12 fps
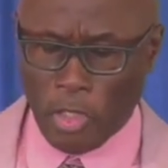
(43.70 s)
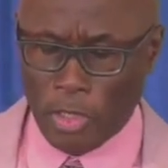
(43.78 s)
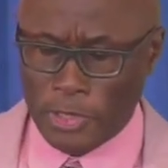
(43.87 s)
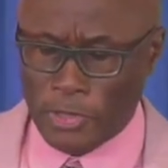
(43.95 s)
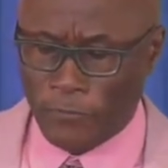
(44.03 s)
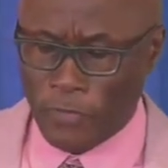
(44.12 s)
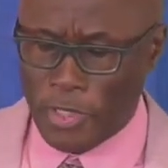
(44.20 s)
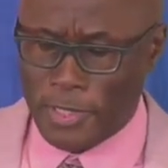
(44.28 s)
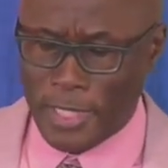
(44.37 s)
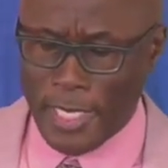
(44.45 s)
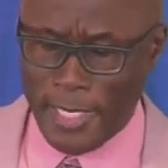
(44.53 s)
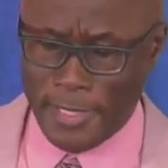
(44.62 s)
According to
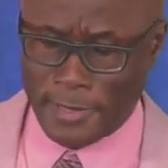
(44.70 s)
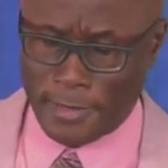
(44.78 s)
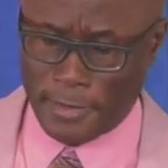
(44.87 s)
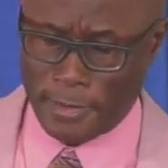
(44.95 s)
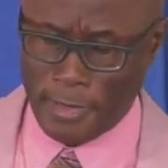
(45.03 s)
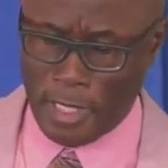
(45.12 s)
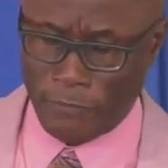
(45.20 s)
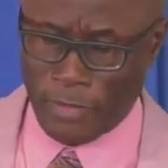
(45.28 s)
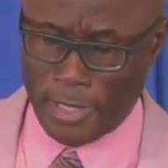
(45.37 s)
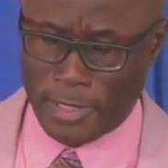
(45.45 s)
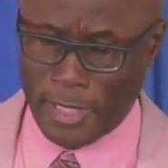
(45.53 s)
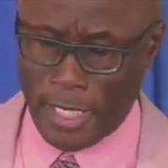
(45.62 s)
verse 8
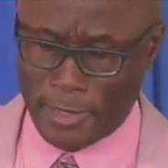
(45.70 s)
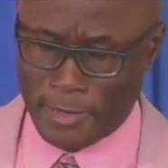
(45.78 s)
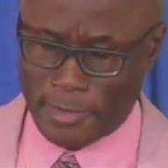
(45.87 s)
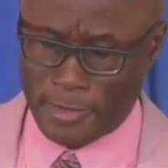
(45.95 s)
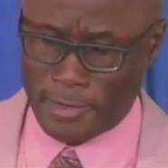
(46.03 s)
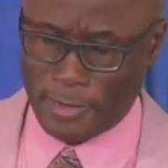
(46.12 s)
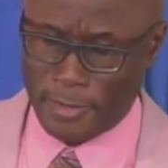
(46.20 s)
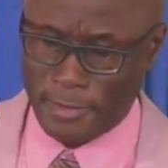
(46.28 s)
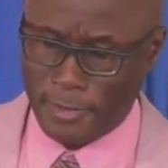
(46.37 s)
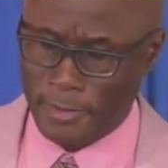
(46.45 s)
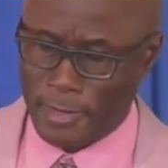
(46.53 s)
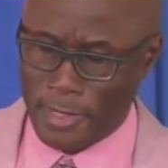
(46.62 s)
of that text,
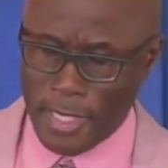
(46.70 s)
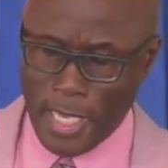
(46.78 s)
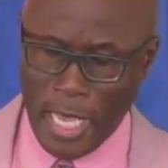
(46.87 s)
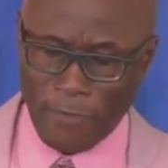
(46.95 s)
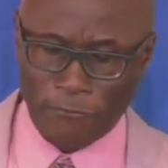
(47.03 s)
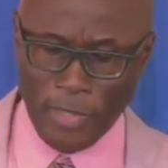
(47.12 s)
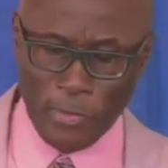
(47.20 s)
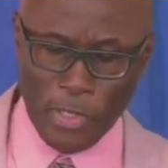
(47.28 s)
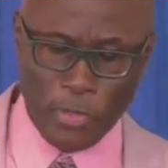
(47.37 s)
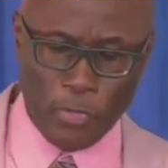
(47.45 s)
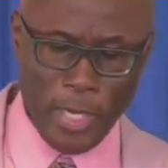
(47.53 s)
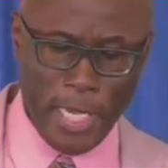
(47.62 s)
a
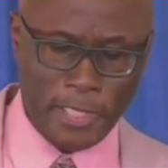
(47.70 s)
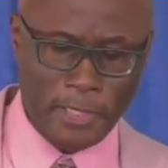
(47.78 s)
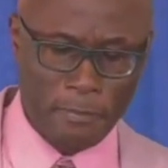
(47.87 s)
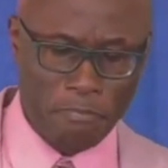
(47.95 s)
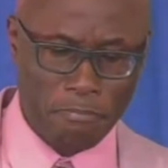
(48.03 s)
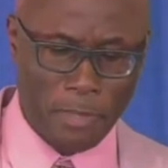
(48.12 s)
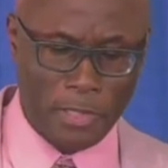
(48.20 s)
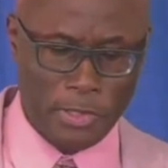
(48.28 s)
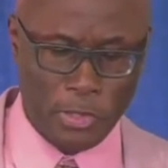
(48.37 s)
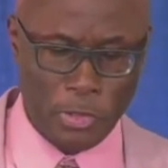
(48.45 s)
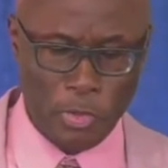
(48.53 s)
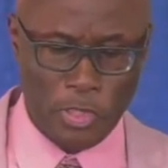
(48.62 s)
very great
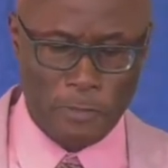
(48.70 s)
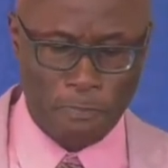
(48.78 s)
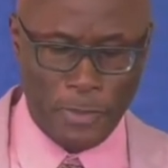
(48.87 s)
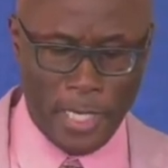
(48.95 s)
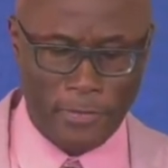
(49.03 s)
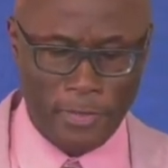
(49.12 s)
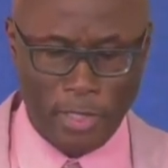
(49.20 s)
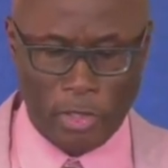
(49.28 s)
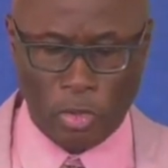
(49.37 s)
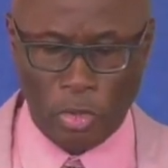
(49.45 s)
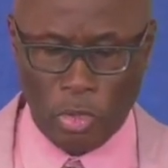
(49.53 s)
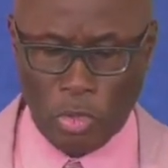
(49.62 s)
multitude spread their
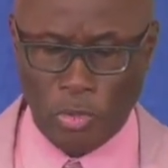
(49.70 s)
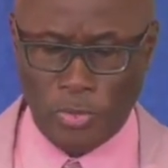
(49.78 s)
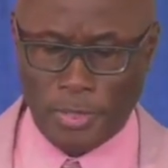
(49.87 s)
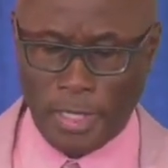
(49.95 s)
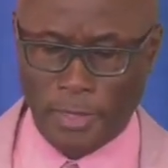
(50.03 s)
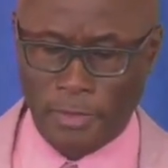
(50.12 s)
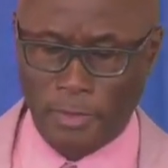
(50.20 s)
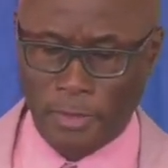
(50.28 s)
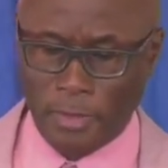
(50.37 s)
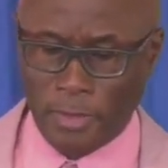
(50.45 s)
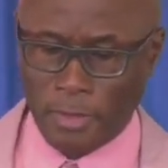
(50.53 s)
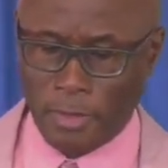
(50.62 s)
clothes and
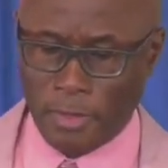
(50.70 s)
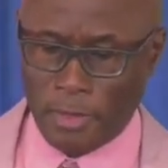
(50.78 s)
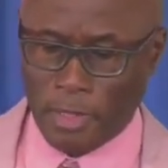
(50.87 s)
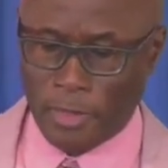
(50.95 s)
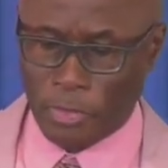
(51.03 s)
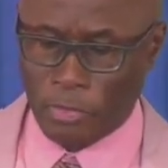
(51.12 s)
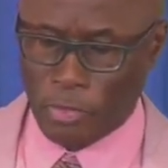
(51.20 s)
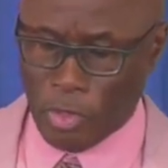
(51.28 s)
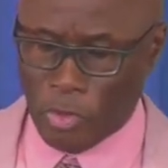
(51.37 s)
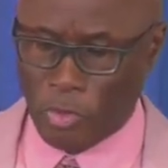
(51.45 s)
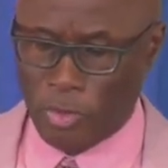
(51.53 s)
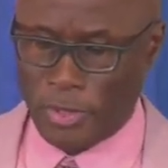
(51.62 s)
on the
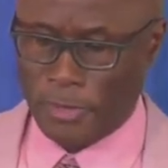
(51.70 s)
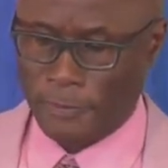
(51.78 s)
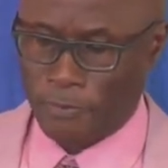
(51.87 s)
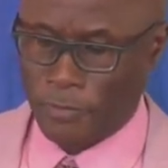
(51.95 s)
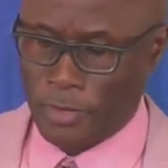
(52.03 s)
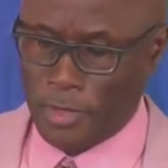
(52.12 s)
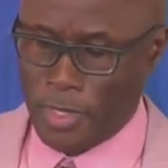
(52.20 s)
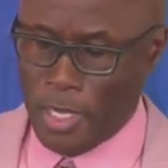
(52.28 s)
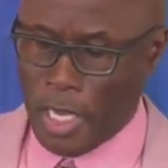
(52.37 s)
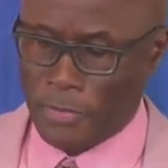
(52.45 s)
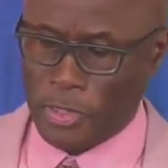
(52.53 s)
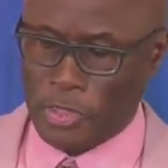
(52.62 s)
road.
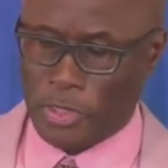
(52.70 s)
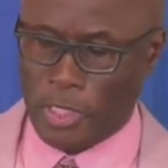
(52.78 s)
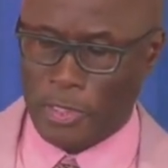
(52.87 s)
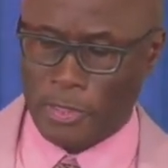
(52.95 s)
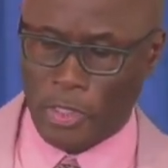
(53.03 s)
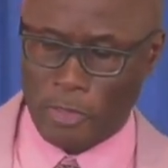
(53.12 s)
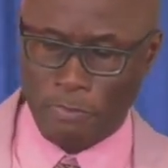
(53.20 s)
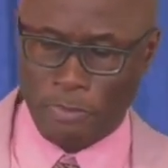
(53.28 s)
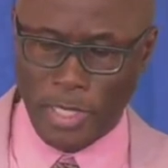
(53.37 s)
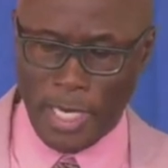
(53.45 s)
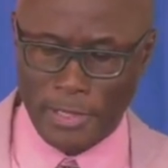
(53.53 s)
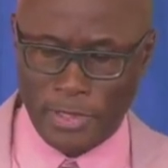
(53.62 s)
Others cut
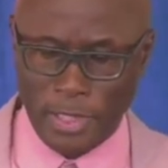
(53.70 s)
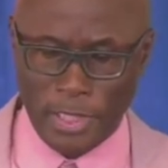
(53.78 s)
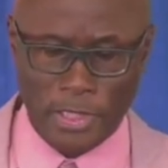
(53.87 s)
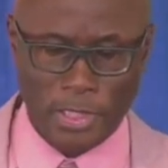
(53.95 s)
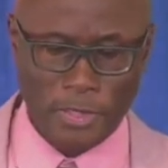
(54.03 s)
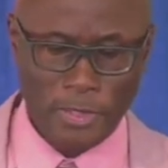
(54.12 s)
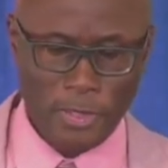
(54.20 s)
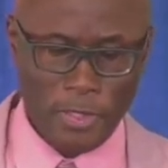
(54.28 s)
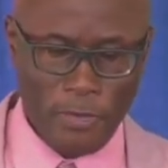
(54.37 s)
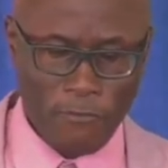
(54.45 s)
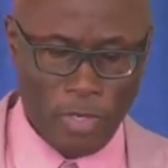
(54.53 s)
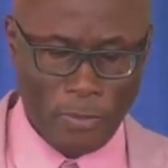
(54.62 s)
down branches
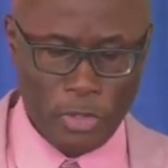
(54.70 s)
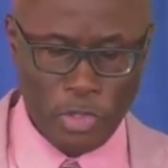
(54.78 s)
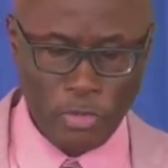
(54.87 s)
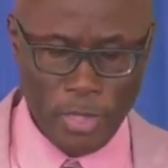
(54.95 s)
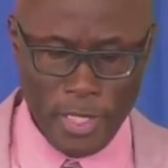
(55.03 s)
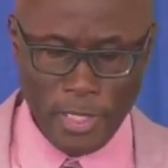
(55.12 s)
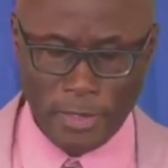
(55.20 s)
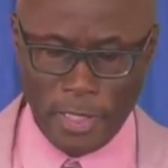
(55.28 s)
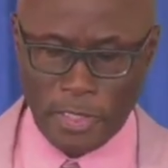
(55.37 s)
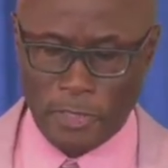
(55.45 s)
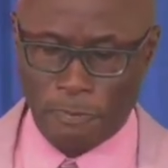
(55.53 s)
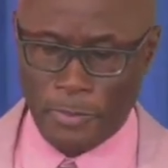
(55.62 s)
from
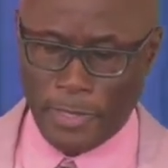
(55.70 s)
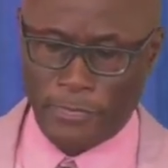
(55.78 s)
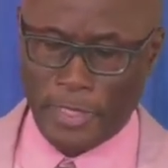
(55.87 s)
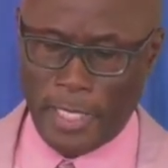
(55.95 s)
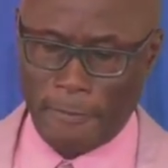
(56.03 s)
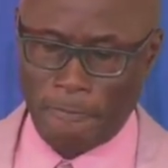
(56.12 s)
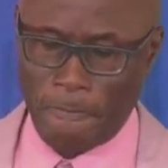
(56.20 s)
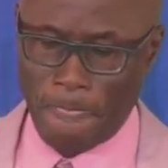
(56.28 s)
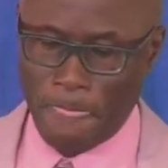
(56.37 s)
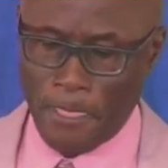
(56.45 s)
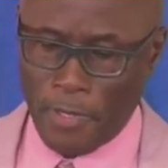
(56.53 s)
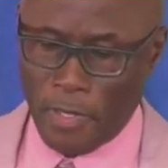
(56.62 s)
trees and spread them
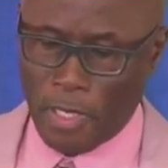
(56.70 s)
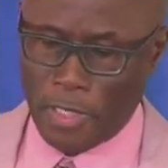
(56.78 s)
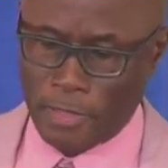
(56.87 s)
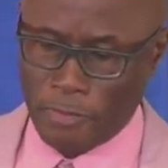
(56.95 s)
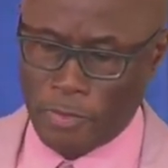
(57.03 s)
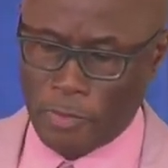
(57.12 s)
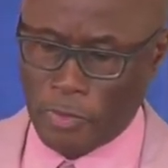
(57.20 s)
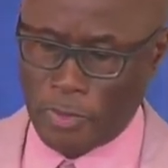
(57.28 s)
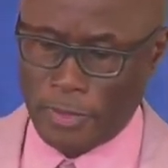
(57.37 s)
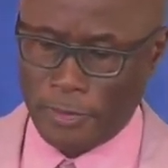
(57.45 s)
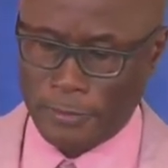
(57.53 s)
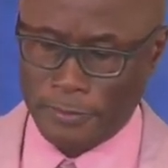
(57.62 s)
on the
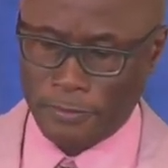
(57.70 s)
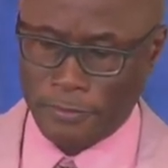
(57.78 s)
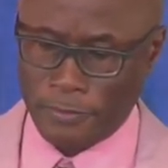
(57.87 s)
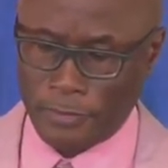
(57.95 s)
road.